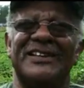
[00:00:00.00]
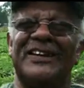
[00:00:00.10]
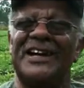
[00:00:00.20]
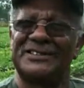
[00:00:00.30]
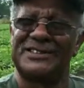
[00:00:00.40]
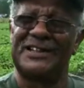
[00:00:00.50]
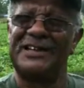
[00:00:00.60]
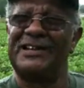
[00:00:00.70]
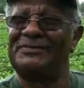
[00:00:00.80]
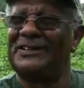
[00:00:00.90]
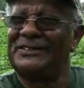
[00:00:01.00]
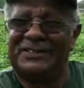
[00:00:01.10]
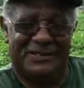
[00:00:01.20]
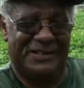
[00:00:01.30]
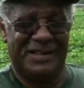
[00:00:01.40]
I sing.
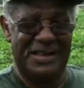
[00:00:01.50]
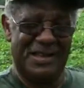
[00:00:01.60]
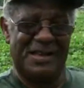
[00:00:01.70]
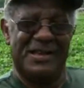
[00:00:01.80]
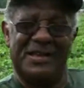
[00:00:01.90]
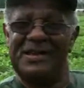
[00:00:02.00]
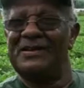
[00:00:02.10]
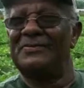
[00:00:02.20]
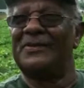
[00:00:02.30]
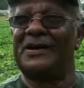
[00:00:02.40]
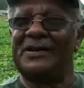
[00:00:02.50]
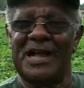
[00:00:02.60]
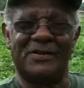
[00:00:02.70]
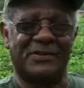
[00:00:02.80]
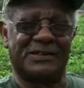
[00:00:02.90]
Well,
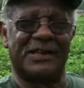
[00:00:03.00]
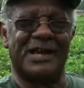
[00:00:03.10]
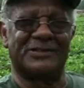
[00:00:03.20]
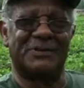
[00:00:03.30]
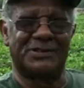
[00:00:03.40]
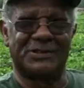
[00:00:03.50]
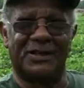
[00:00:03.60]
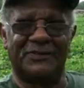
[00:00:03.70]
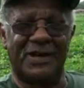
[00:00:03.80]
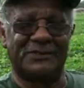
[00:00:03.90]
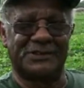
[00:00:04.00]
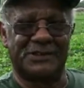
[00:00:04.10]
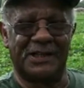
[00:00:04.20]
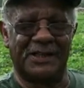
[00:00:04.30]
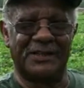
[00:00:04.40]
I don't class myself as a
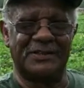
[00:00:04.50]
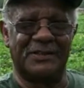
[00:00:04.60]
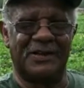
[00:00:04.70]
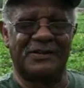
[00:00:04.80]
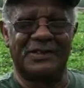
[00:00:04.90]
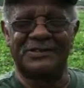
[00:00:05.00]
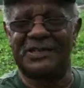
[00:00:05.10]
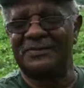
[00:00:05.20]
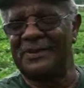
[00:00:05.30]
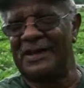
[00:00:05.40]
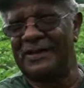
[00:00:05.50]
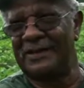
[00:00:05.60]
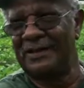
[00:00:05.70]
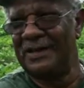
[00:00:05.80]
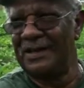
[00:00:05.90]
singer. That's something
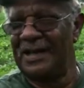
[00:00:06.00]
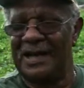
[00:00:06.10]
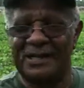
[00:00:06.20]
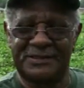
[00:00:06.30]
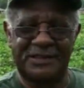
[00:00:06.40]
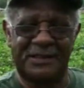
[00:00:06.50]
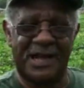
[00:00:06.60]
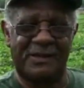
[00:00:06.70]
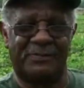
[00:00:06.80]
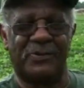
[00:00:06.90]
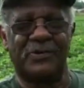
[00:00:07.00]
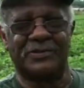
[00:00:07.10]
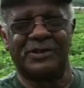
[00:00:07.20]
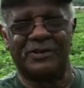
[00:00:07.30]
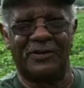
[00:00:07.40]
I see a lot of
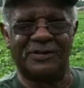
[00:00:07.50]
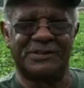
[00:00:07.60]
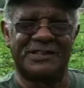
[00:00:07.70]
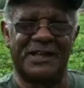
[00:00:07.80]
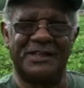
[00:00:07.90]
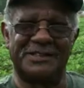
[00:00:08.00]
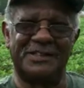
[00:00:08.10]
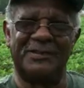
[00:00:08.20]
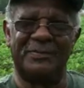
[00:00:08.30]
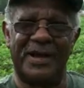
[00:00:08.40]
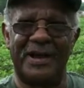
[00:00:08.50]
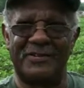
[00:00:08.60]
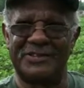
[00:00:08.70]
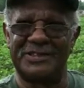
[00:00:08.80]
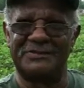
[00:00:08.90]
poets get on the stage and
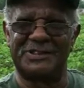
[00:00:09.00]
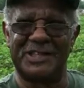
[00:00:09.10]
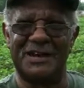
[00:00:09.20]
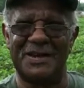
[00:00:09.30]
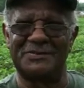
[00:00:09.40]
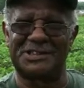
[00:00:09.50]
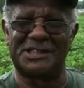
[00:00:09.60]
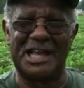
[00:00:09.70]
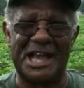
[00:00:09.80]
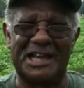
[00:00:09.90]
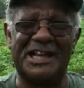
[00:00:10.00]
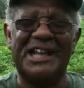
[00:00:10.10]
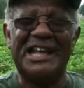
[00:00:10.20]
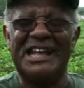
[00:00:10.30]
embarrass themselves singing.